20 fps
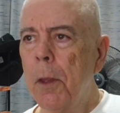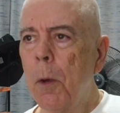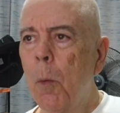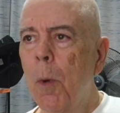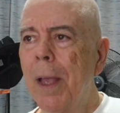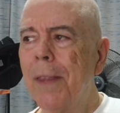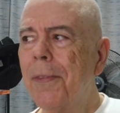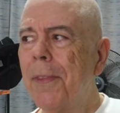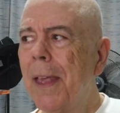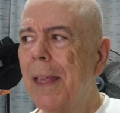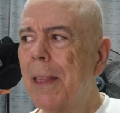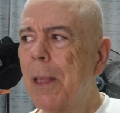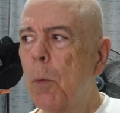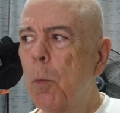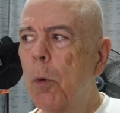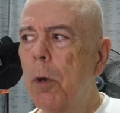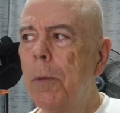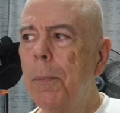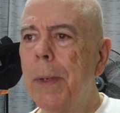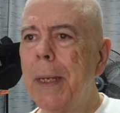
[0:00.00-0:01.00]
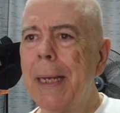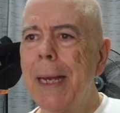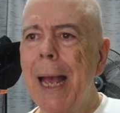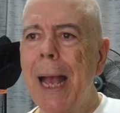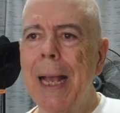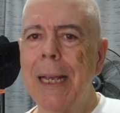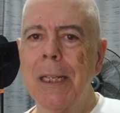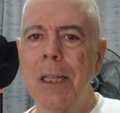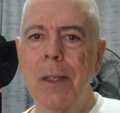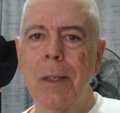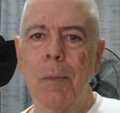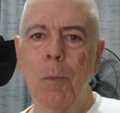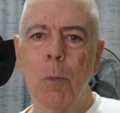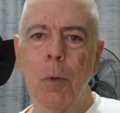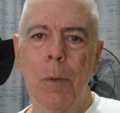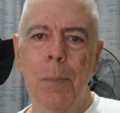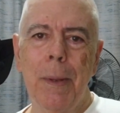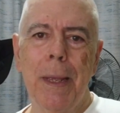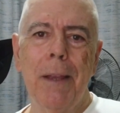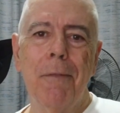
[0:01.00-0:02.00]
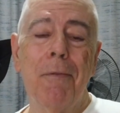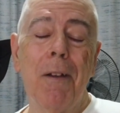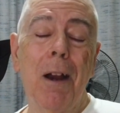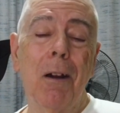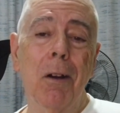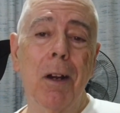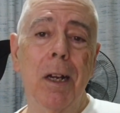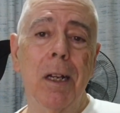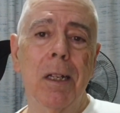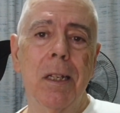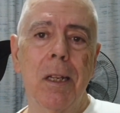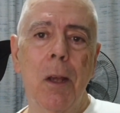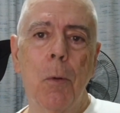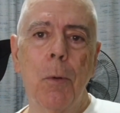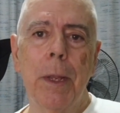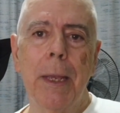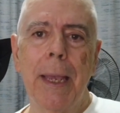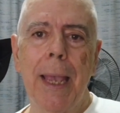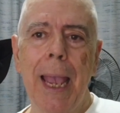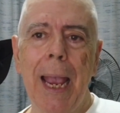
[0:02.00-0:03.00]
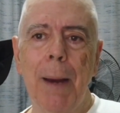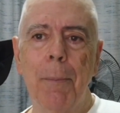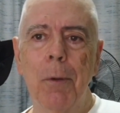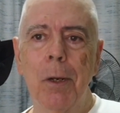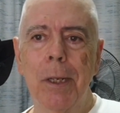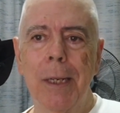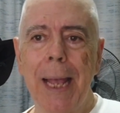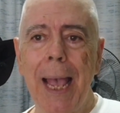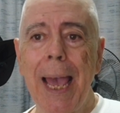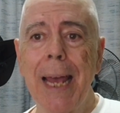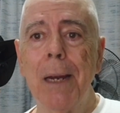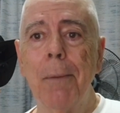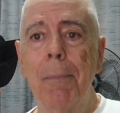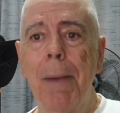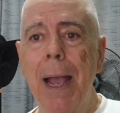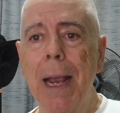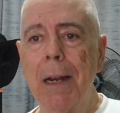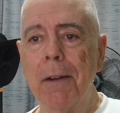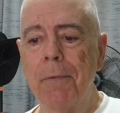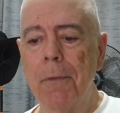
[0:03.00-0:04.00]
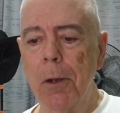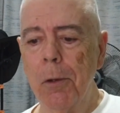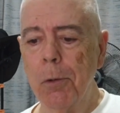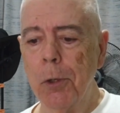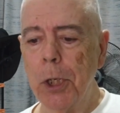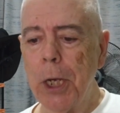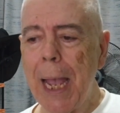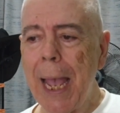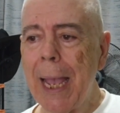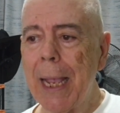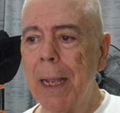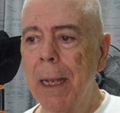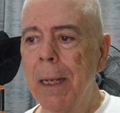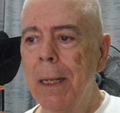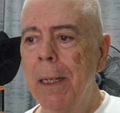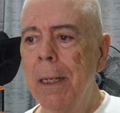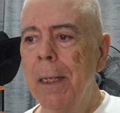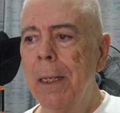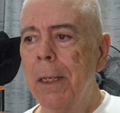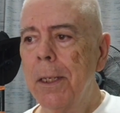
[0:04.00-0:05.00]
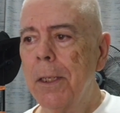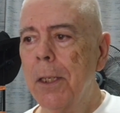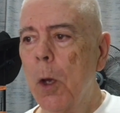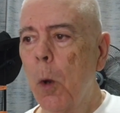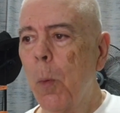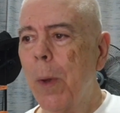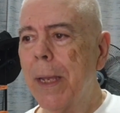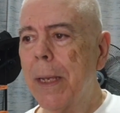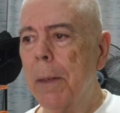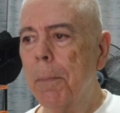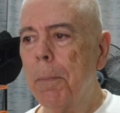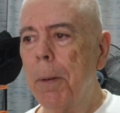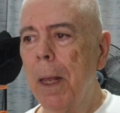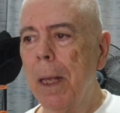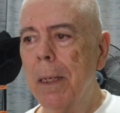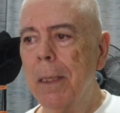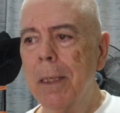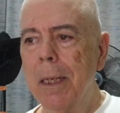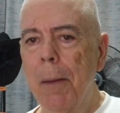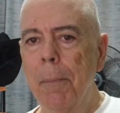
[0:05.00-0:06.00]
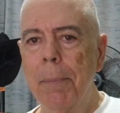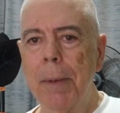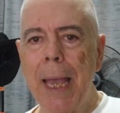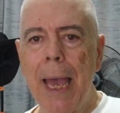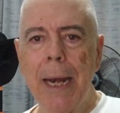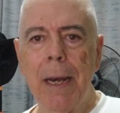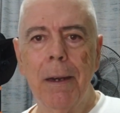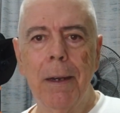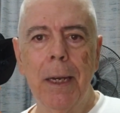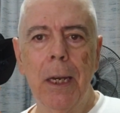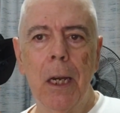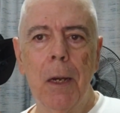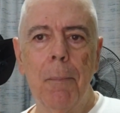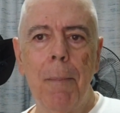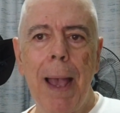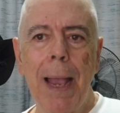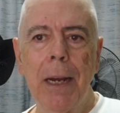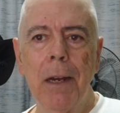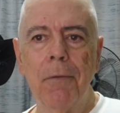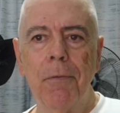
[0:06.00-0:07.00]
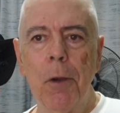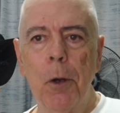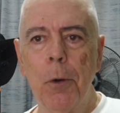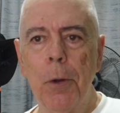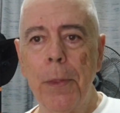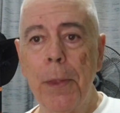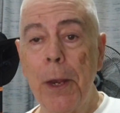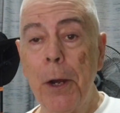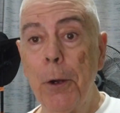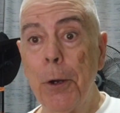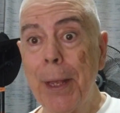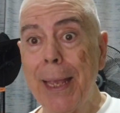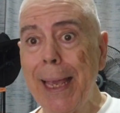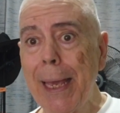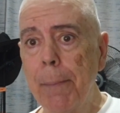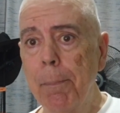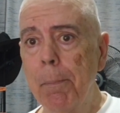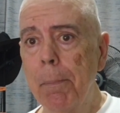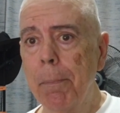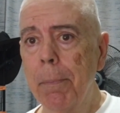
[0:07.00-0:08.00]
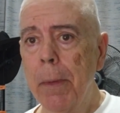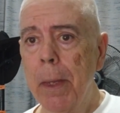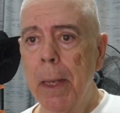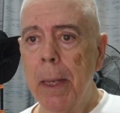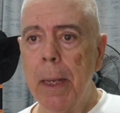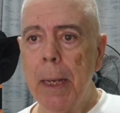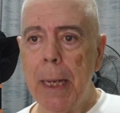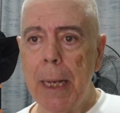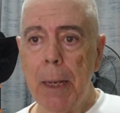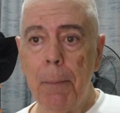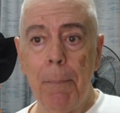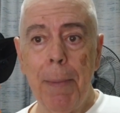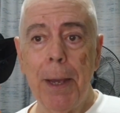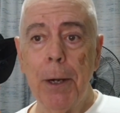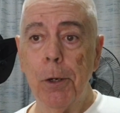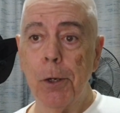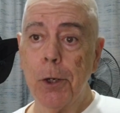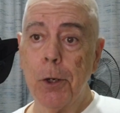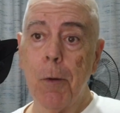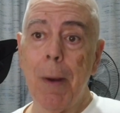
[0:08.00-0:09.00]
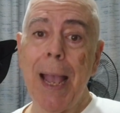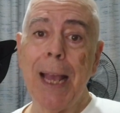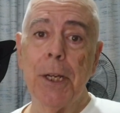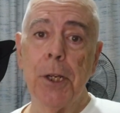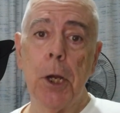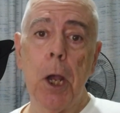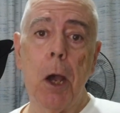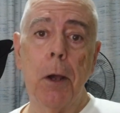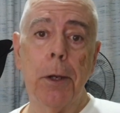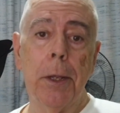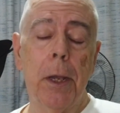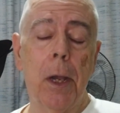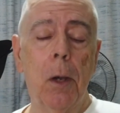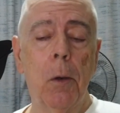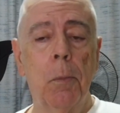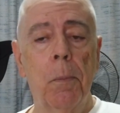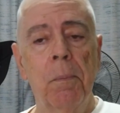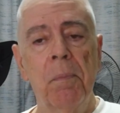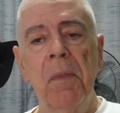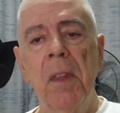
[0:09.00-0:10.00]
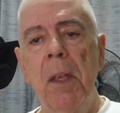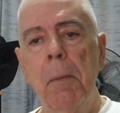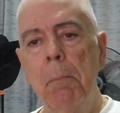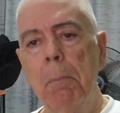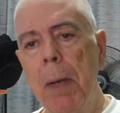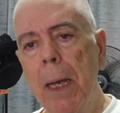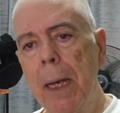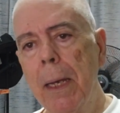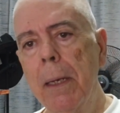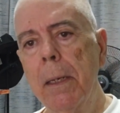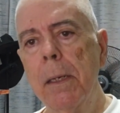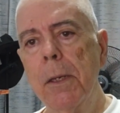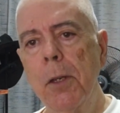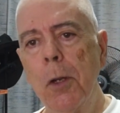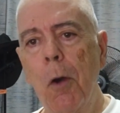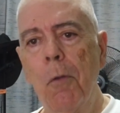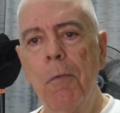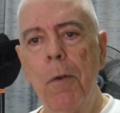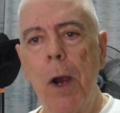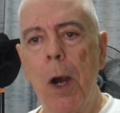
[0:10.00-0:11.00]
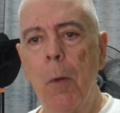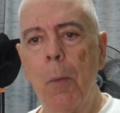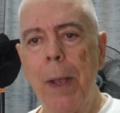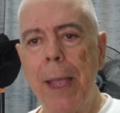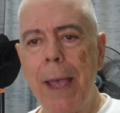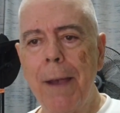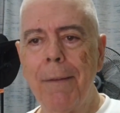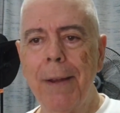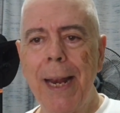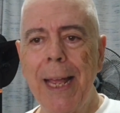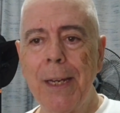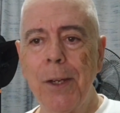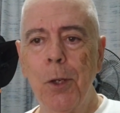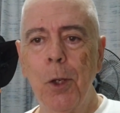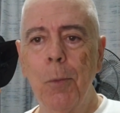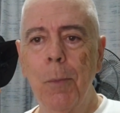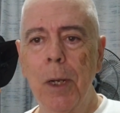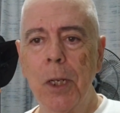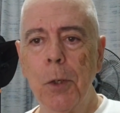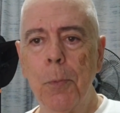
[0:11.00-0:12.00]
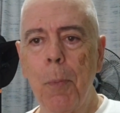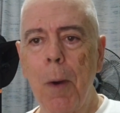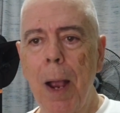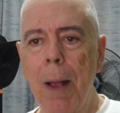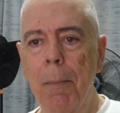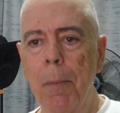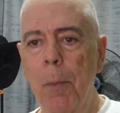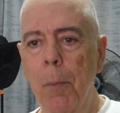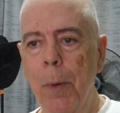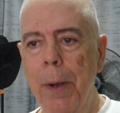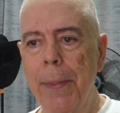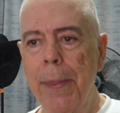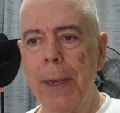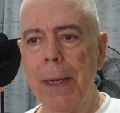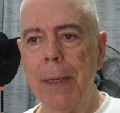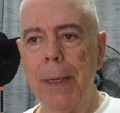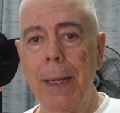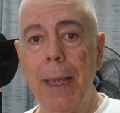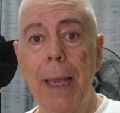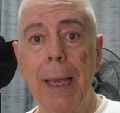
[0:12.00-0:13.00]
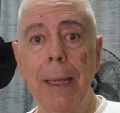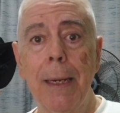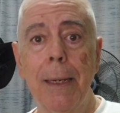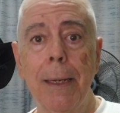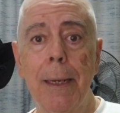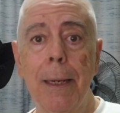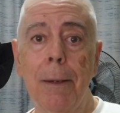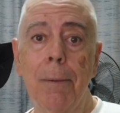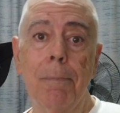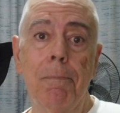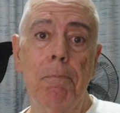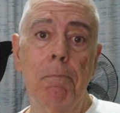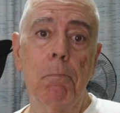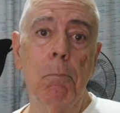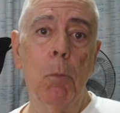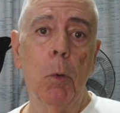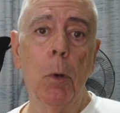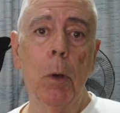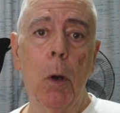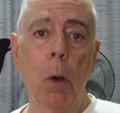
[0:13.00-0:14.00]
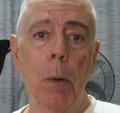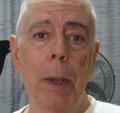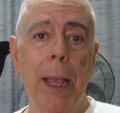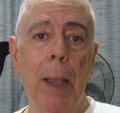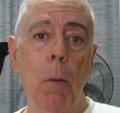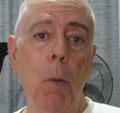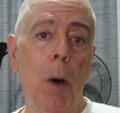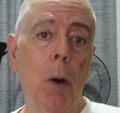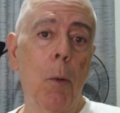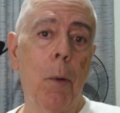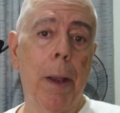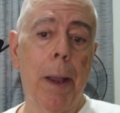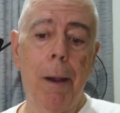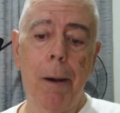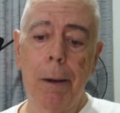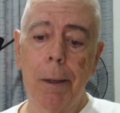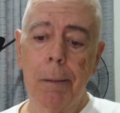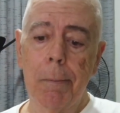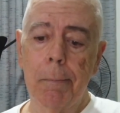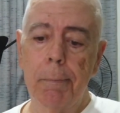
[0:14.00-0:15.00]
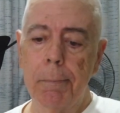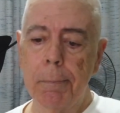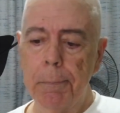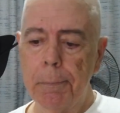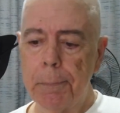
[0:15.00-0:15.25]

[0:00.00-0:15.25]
The one thing that would be nice would be if our little Sony cameras had a microphone jack, so we could plug some kind of little microphone in there to get better scratch audio. But so far we haven't had too much problem with it, and we're okay where we are.